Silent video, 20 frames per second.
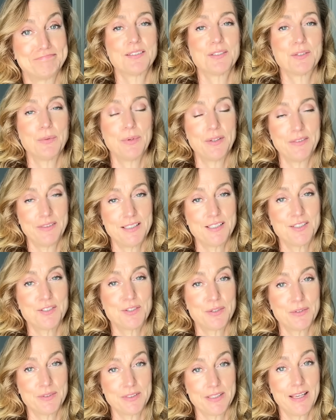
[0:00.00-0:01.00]
So what this
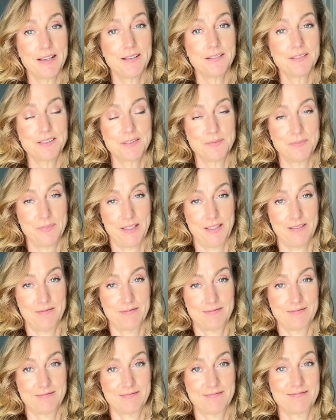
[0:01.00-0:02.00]
joke tells
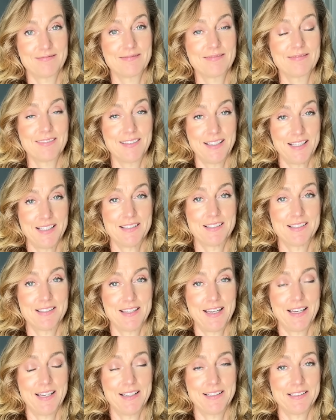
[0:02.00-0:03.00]
me is
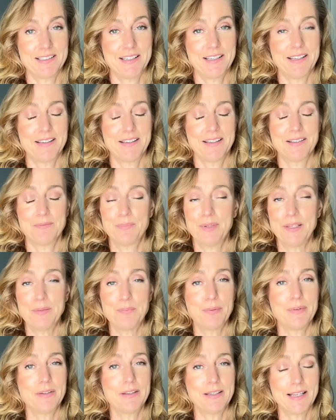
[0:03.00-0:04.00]
that
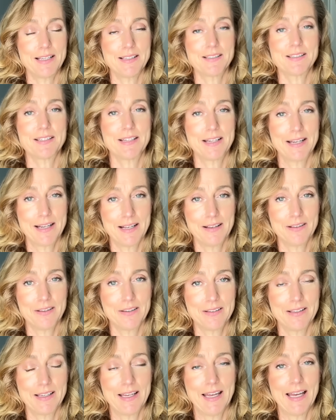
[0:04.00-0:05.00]
people on
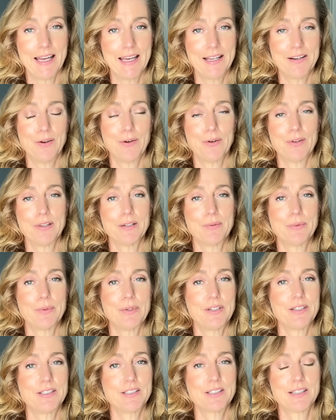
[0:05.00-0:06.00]
SNL and
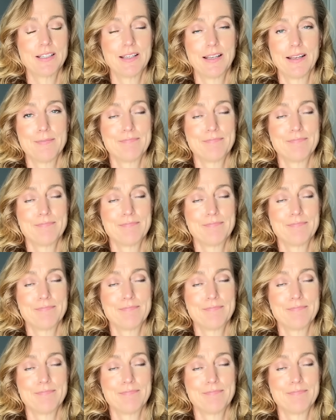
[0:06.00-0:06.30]
Hollywood